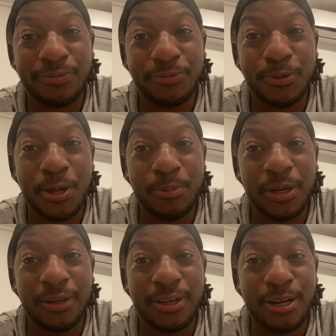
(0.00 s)
You know what I
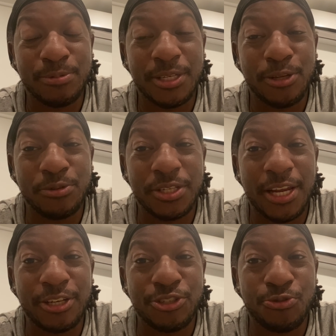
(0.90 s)
mean? And I'm still
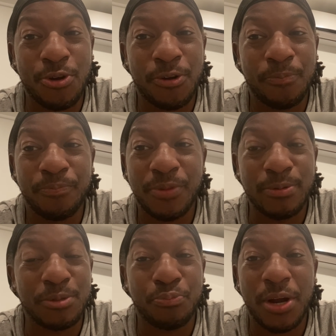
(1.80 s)
standing strong. I'm
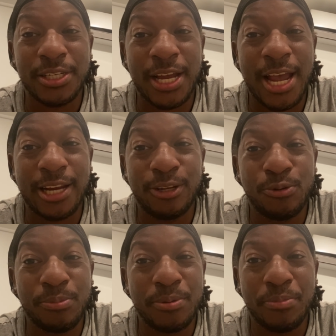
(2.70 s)
surprised I got a
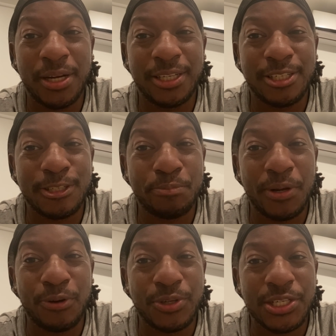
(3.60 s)
little bit of money to
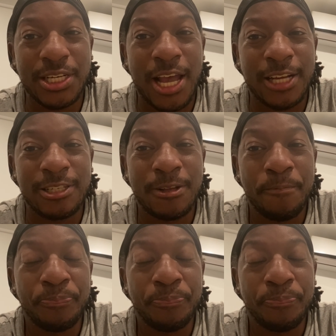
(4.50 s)
spend on the stocks.